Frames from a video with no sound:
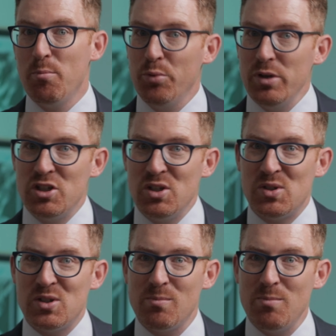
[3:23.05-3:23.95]

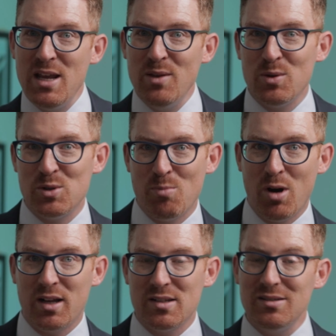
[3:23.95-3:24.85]
bridges to make those
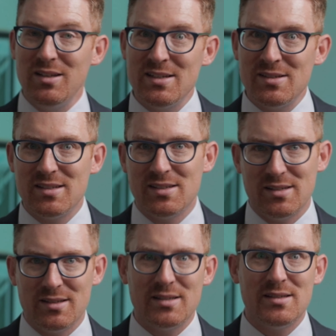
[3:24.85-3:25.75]
markets less
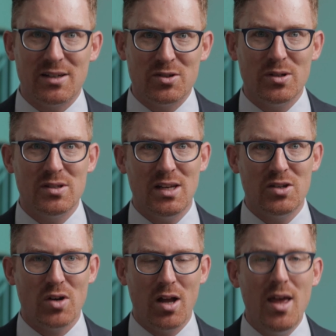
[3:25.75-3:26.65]
distant, etc.,
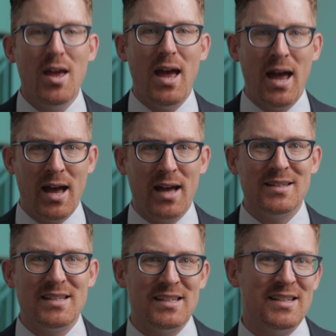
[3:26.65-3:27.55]
etc.
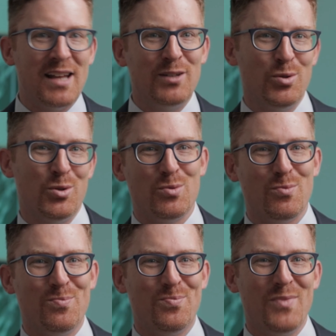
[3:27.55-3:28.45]
Ad in
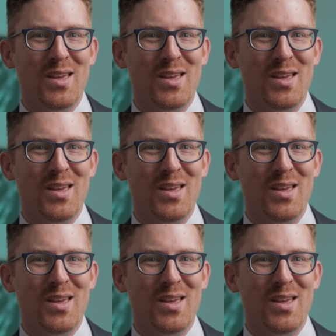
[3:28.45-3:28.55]
eluctum.